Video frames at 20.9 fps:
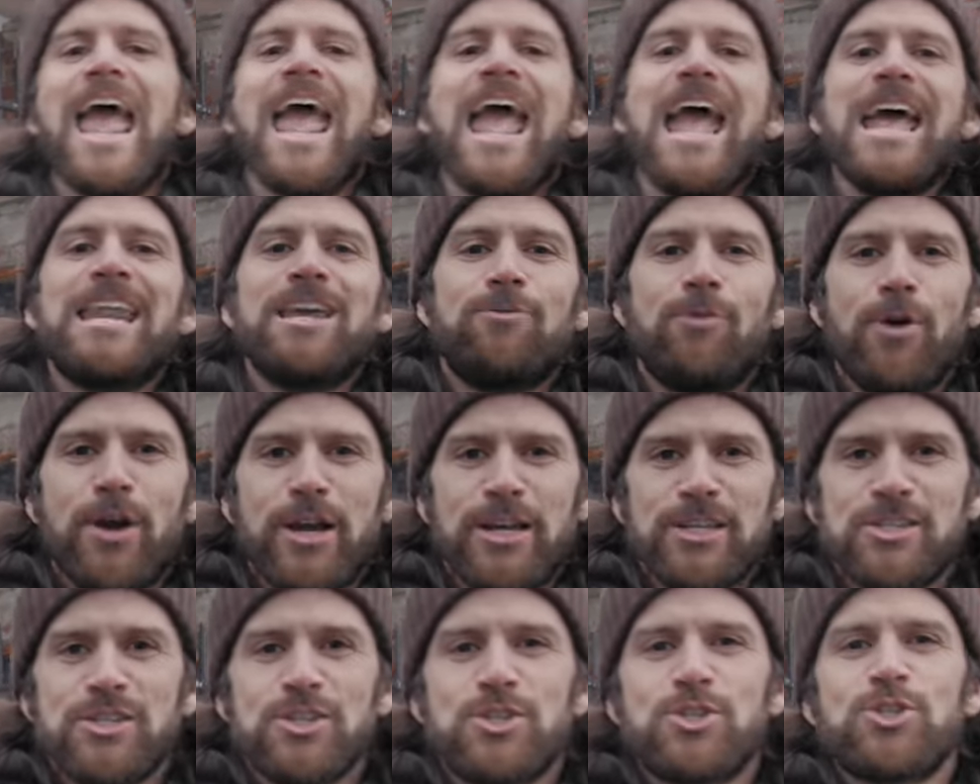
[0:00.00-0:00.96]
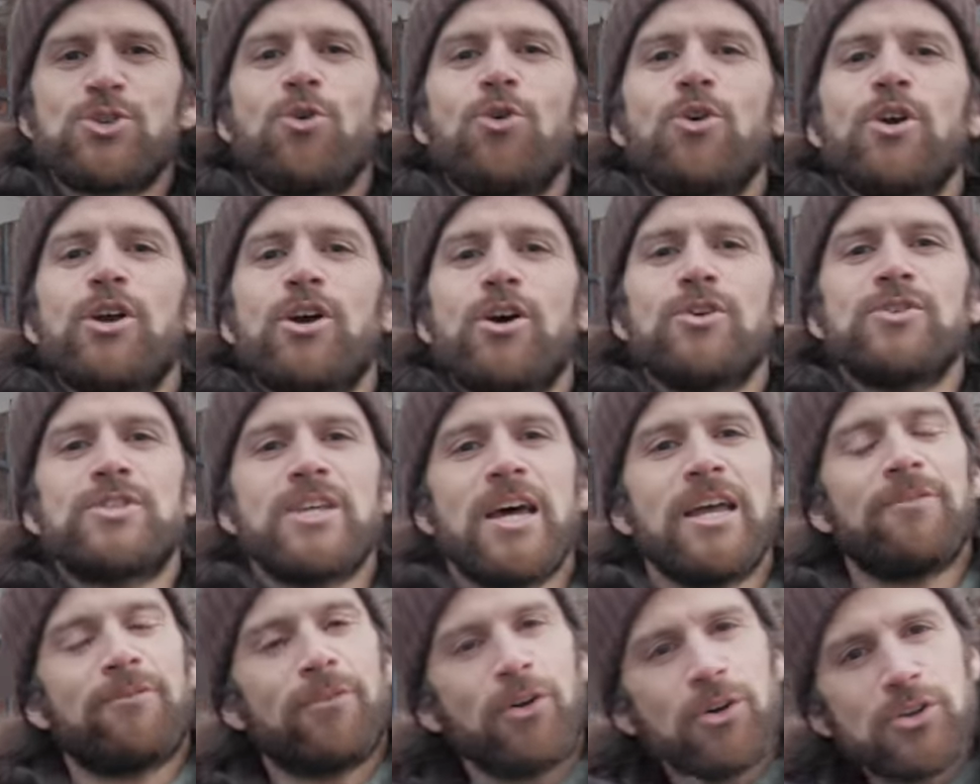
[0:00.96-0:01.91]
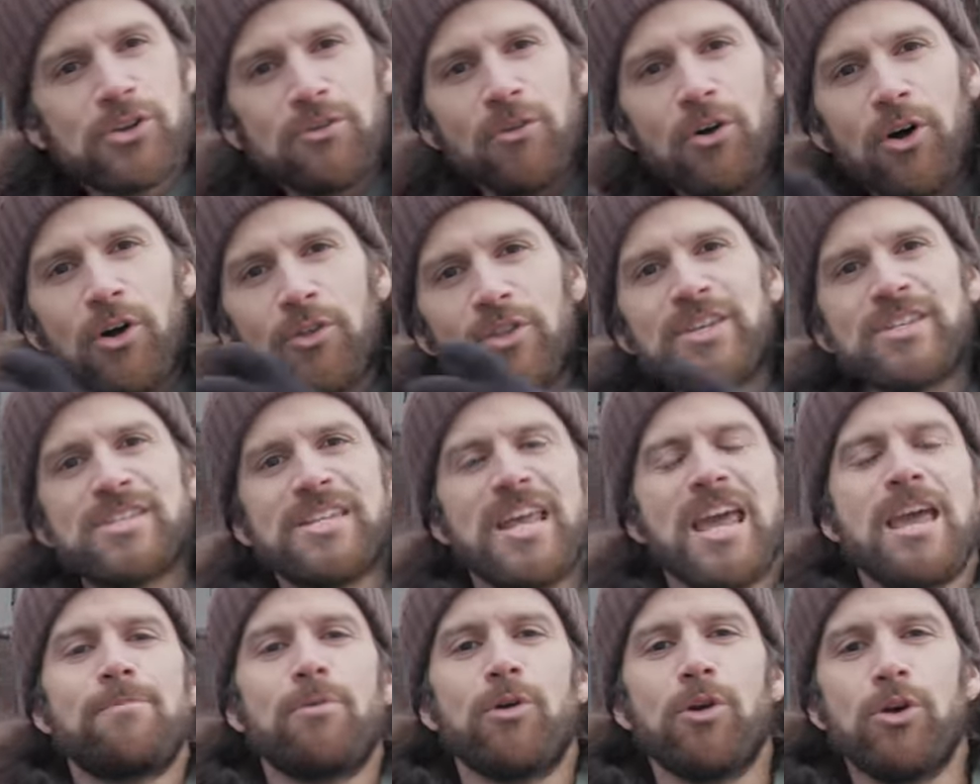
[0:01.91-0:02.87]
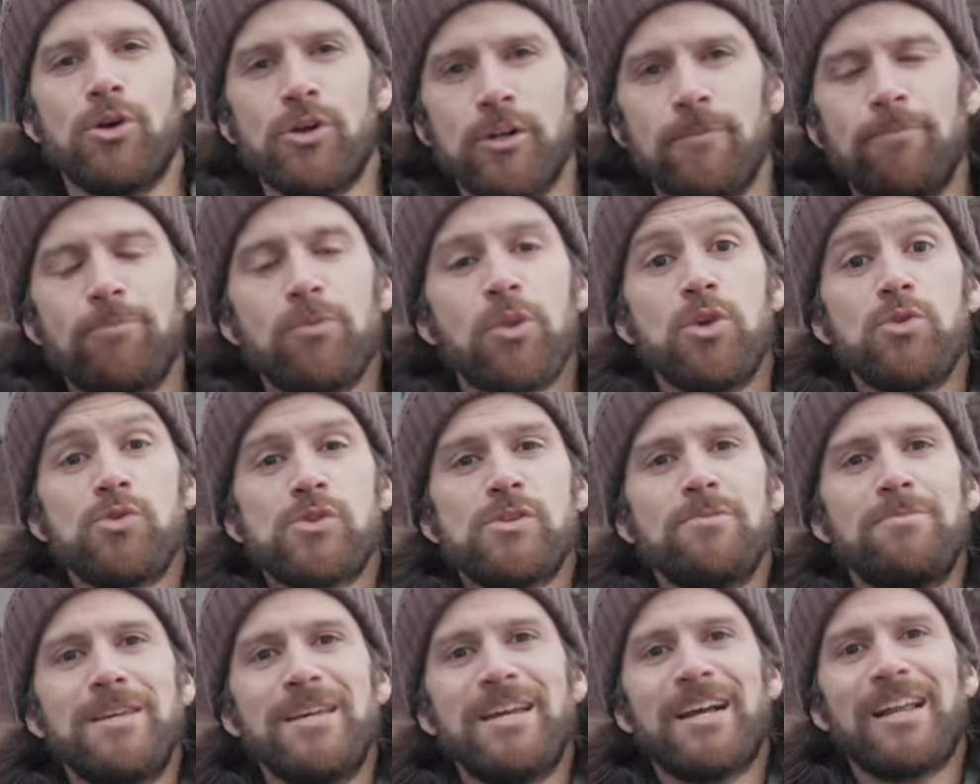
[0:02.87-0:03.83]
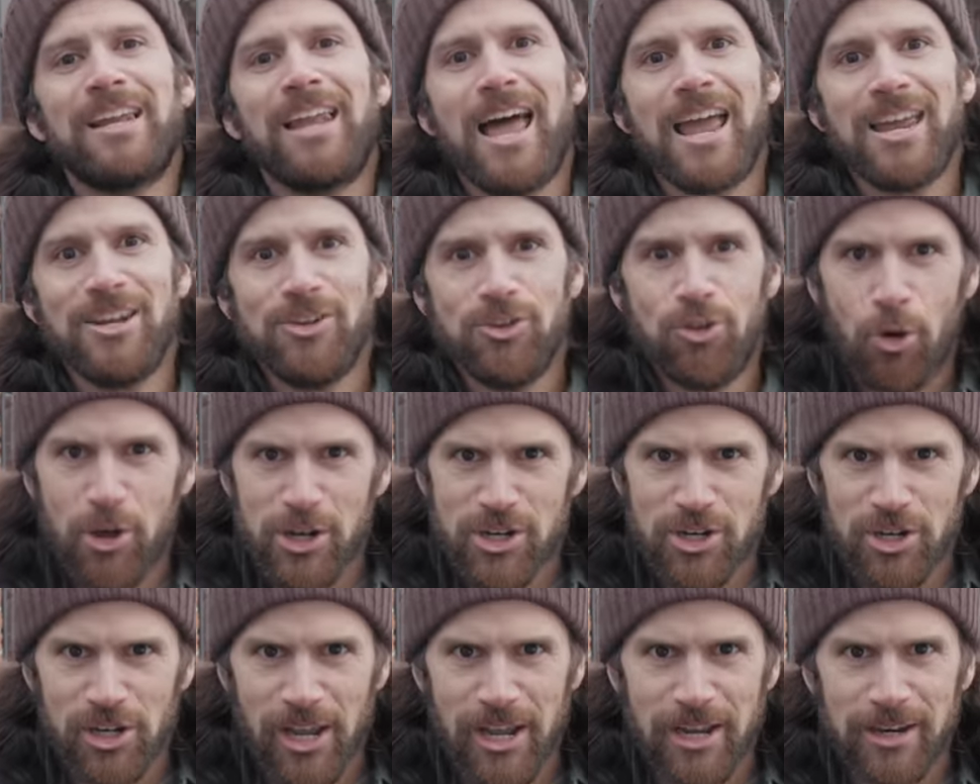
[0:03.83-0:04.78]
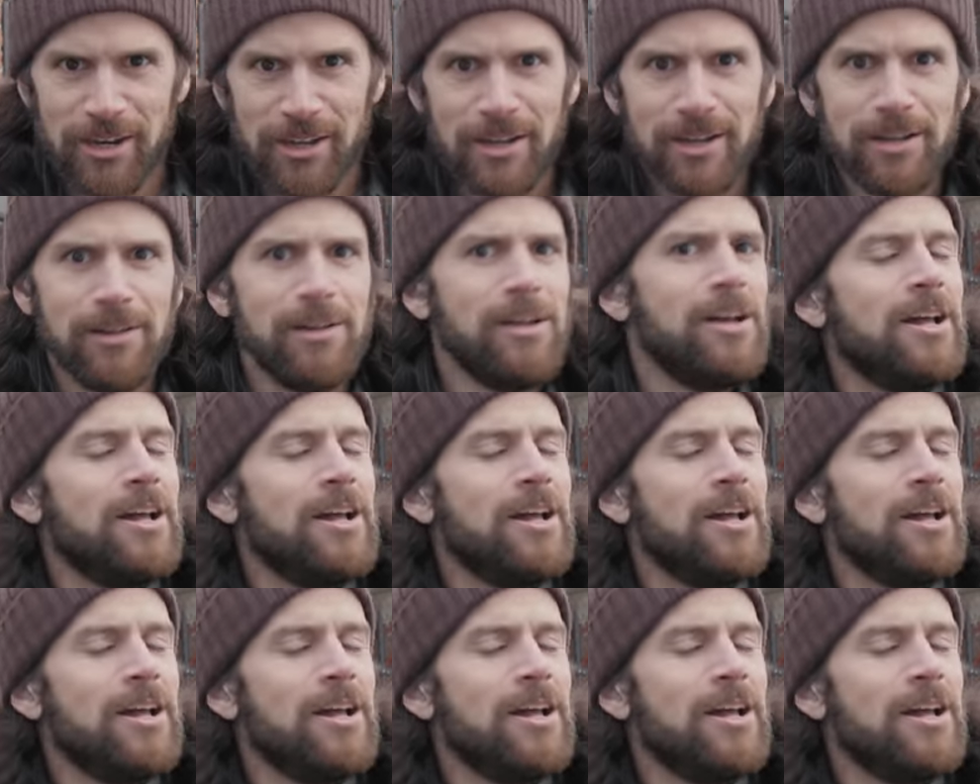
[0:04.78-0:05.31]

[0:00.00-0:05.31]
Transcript: Anyways, the story goes that, first of all, this neighborhood used to be Klein Deutschland. Huh?